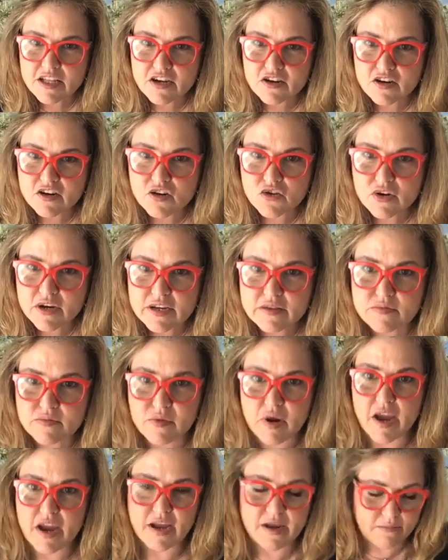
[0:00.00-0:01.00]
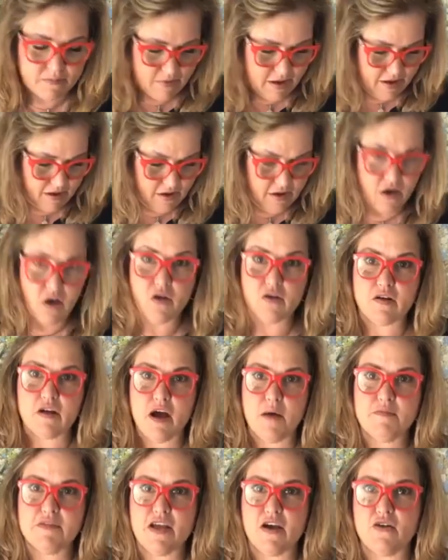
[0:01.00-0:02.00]
Clear and crisp, right?
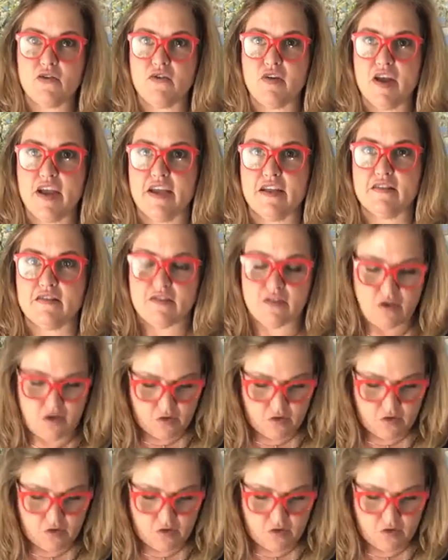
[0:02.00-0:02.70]
Comes out great.